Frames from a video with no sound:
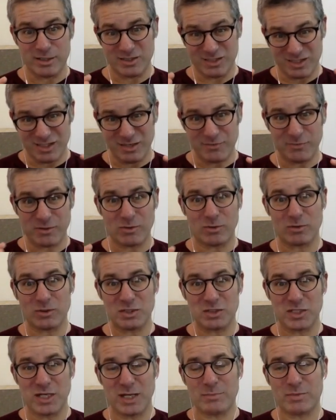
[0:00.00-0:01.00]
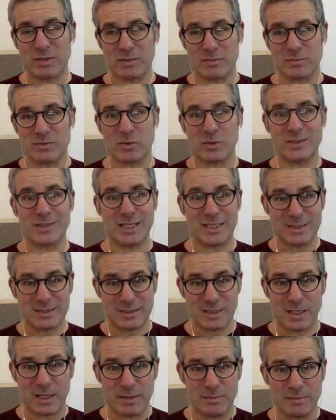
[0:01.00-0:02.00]
It's difficult to shape them, so it
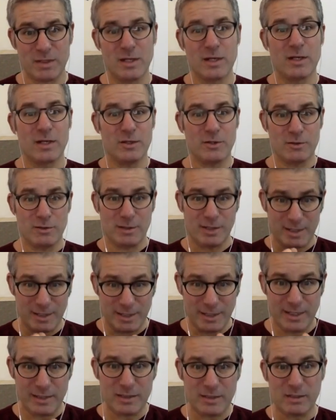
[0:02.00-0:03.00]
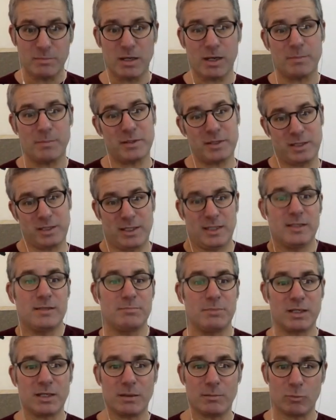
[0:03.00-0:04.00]
takes time. You got to heat them up, and then
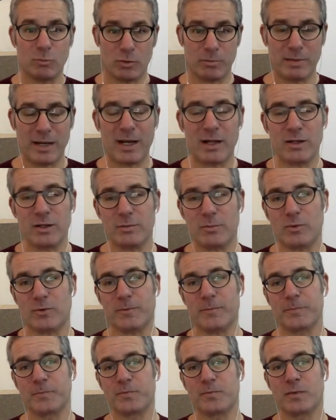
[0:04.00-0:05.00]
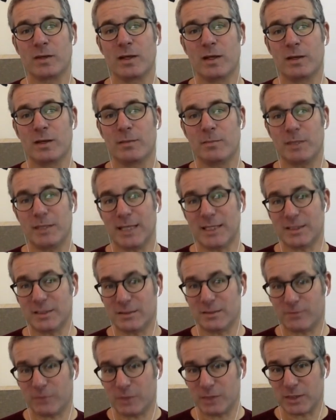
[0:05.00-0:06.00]
they become more malleable. But that's
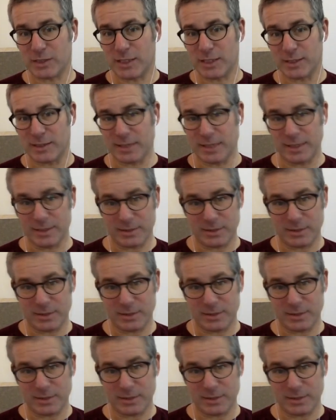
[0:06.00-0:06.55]
the first stage.